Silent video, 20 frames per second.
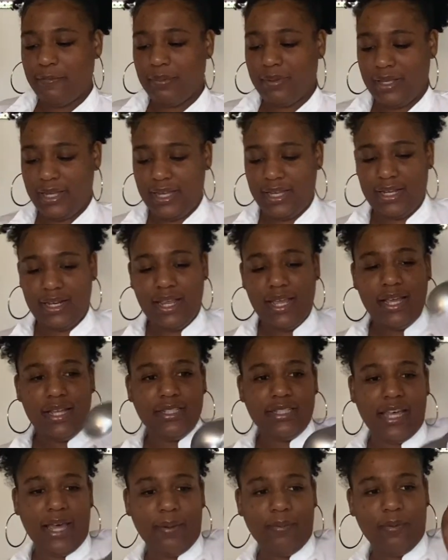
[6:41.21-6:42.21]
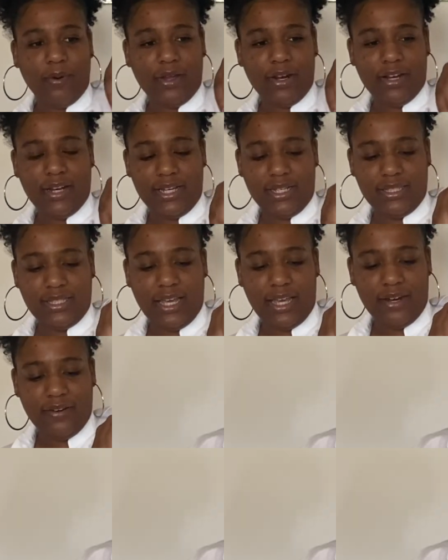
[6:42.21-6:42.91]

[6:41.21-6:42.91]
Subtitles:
plain tap water inside of it.